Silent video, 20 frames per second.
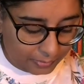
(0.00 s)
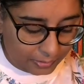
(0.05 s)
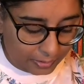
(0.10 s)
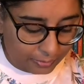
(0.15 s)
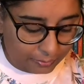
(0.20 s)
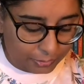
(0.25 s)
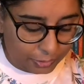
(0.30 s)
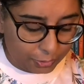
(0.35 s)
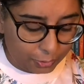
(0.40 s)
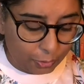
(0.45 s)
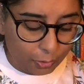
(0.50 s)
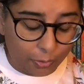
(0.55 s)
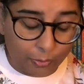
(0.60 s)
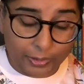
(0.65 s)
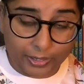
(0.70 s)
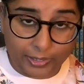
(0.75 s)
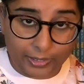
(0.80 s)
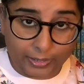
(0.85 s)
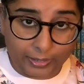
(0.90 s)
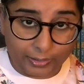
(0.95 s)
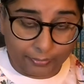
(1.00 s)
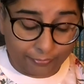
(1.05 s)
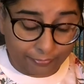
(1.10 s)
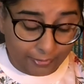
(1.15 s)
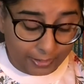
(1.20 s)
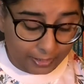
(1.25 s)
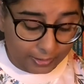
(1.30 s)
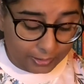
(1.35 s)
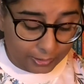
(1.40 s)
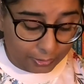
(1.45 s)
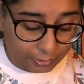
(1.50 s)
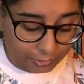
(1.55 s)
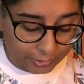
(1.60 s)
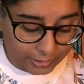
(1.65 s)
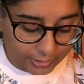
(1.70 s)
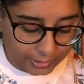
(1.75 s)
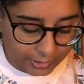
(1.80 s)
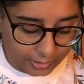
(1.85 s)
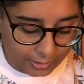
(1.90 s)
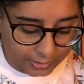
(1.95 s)
I'm sure we can fix your
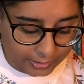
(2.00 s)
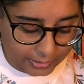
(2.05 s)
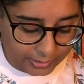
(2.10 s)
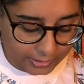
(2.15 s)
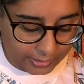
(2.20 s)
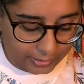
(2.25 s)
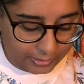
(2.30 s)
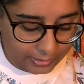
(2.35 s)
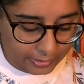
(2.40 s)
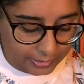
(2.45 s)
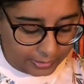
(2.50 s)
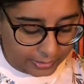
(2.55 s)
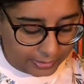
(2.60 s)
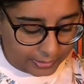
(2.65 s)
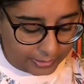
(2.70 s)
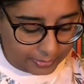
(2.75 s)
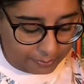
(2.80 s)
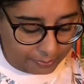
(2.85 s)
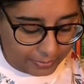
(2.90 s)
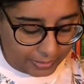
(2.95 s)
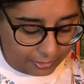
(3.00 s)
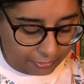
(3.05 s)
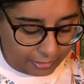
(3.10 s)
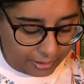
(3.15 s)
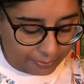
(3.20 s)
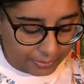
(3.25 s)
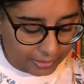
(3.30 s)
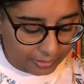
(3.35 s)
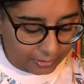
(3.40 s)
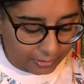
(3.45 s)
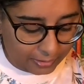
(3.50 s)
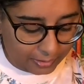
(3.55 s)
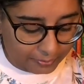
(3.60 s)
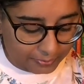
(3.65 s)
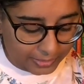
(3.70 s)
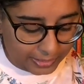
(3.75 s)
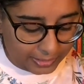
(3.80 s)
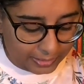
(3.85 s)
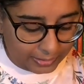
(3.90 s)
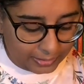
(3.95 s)
disaster, said Big Rabbit
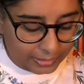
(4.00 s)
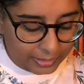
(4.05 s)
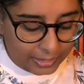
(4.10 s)
calmly.